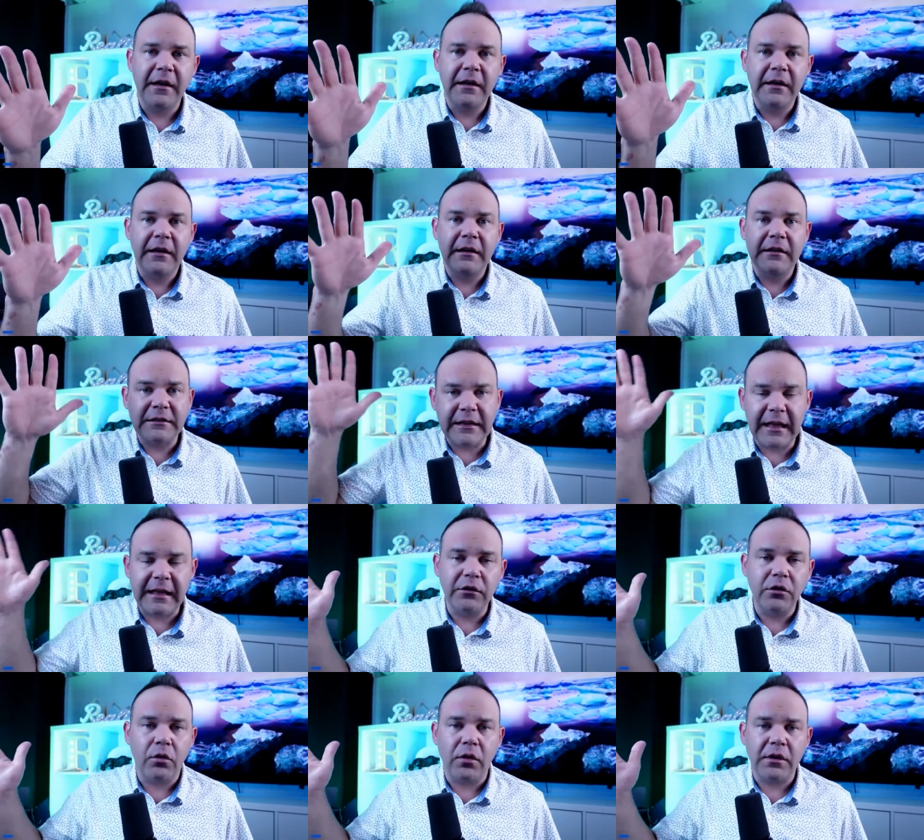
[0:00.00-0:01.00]

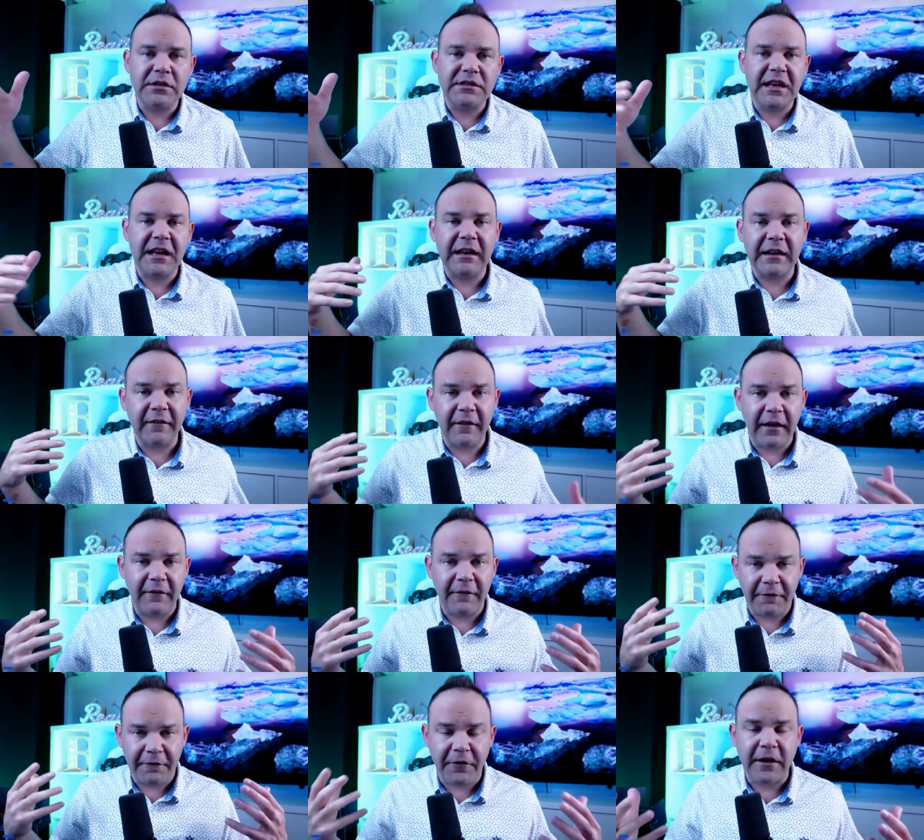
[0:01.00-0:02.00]
landlords in a
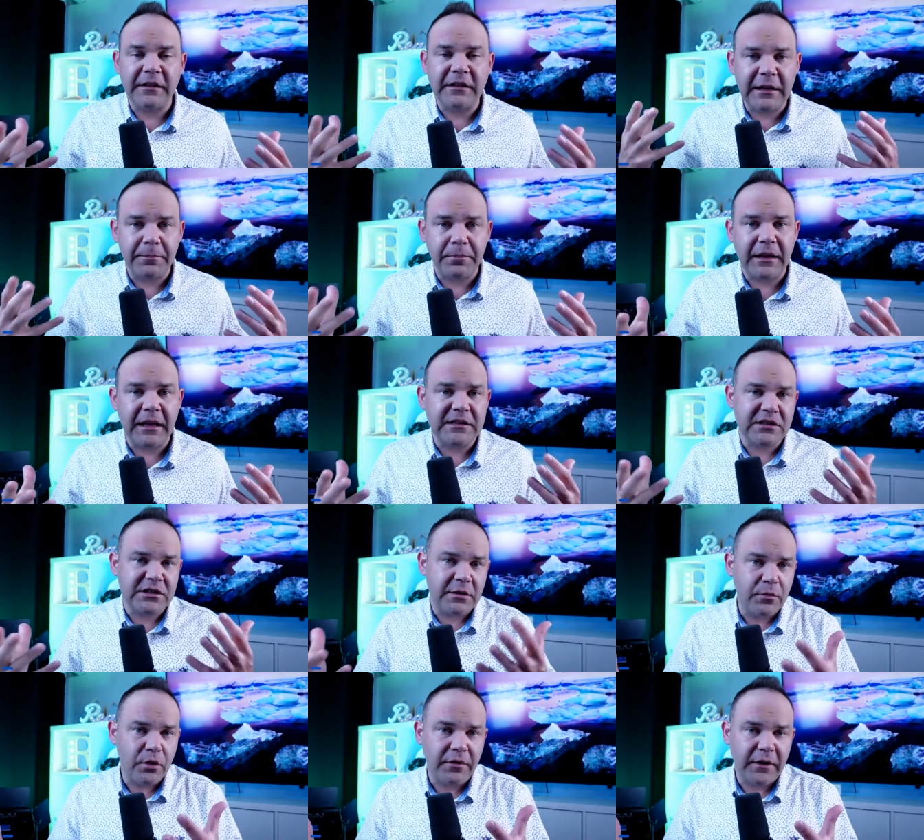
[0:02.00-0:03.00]
friendly place to
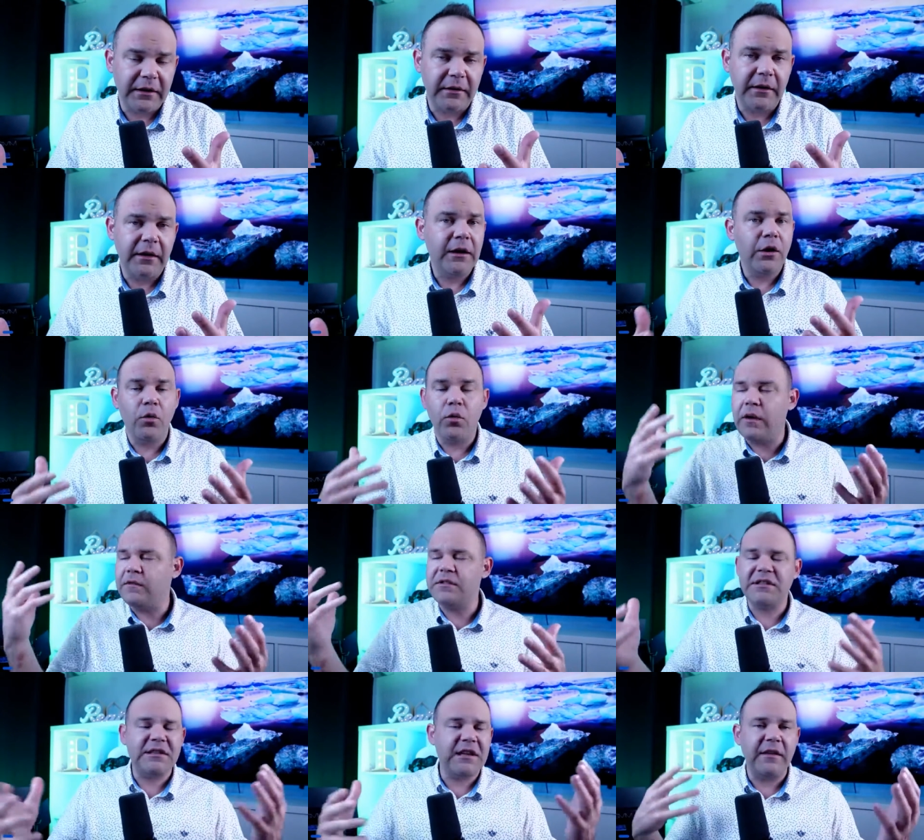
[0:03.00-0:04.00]
move in. We've
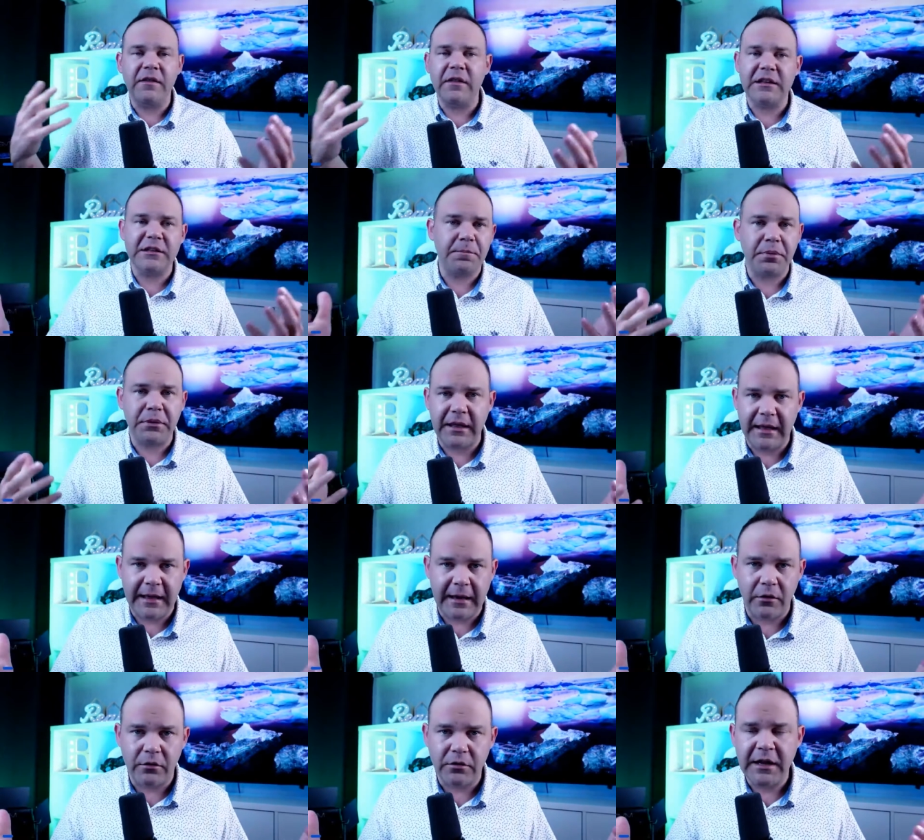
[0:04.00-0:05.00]
seen this play
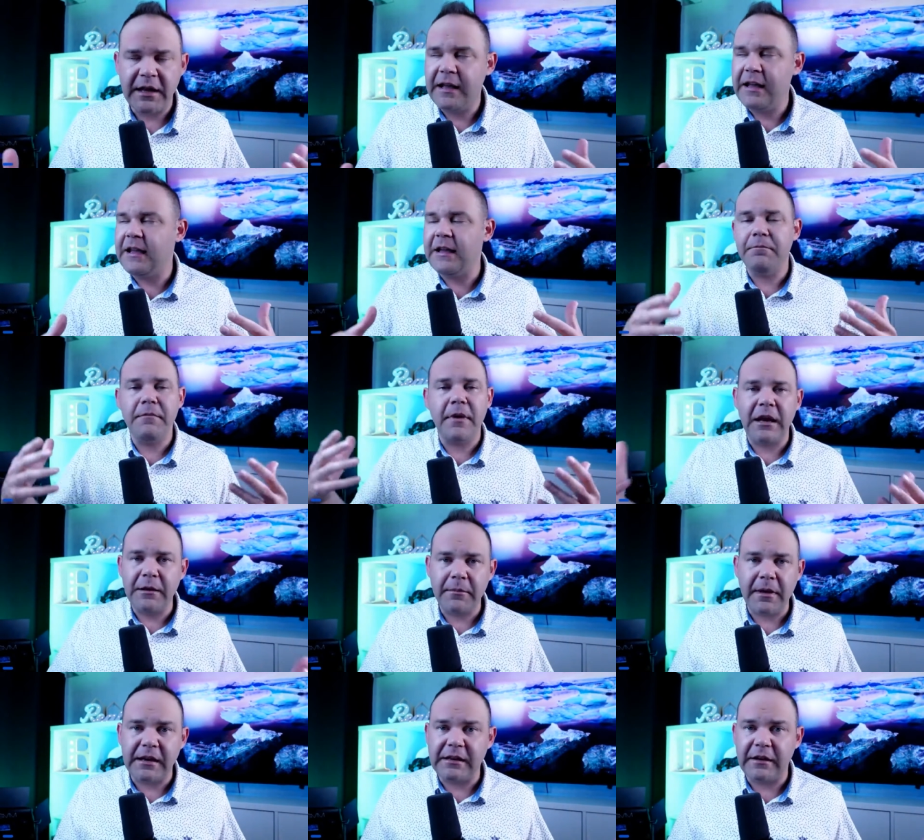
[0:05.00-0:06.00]
out in many,
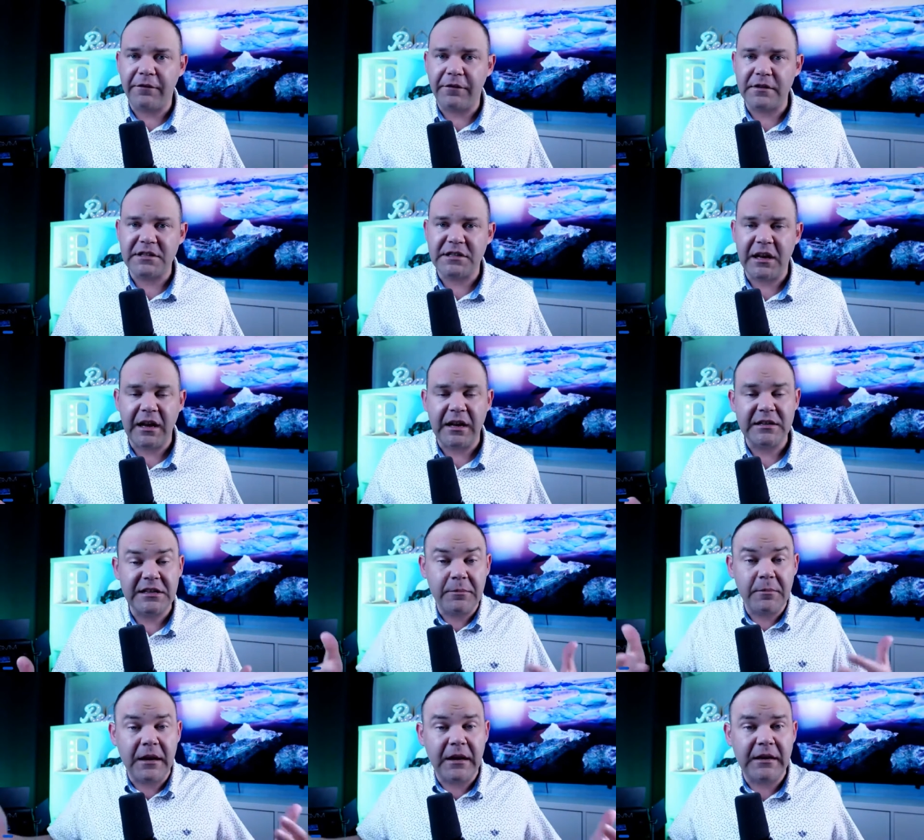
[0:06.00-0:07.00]
many different cities, in
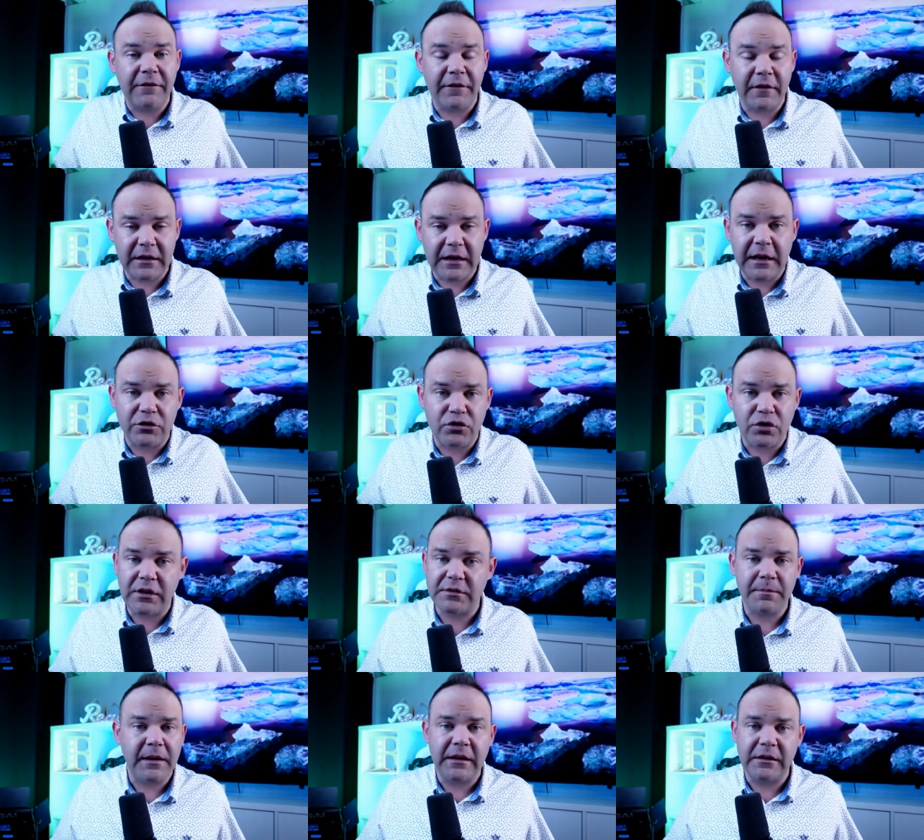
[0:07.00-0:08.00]
many different countries,
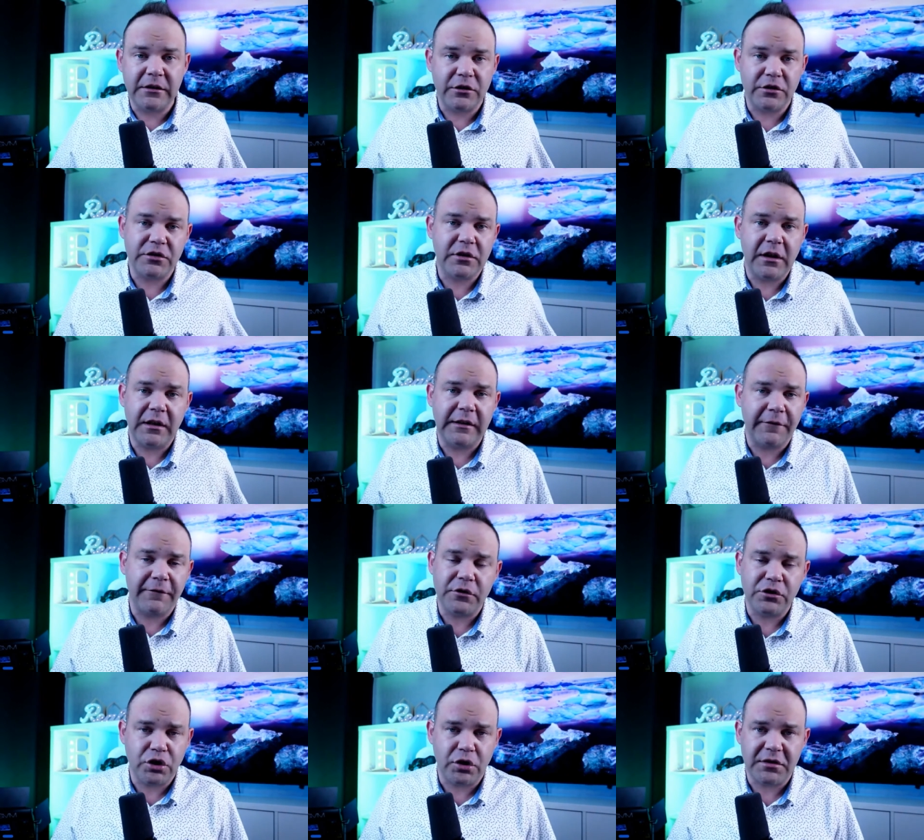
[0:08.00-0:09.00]
many different
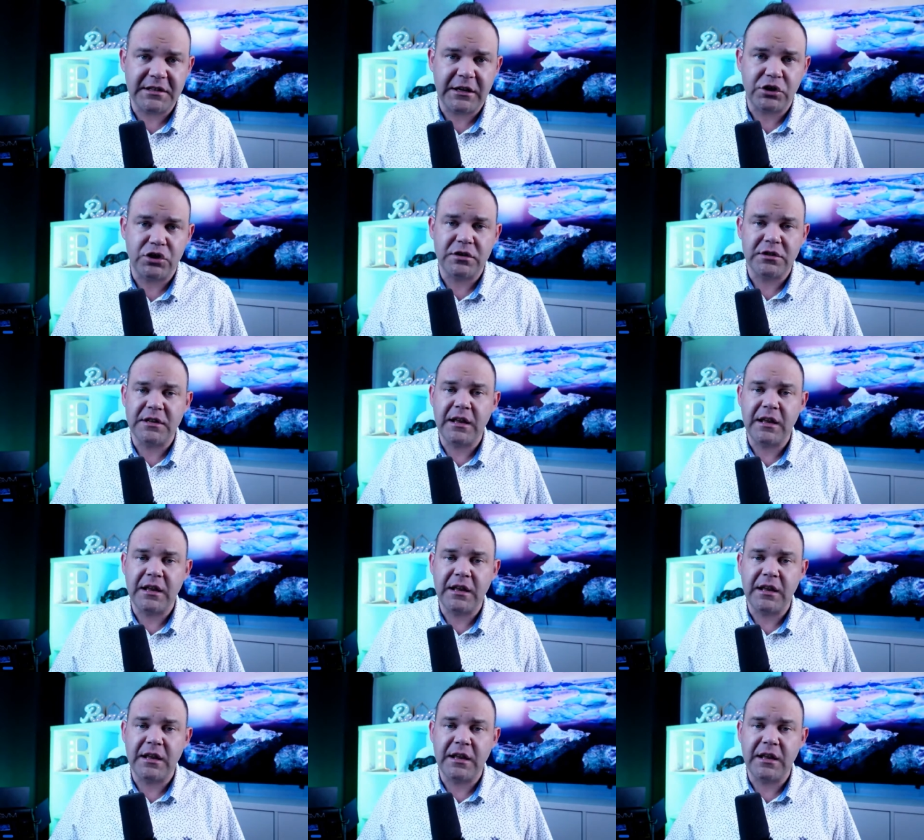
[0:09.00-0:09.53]
jurisdictions.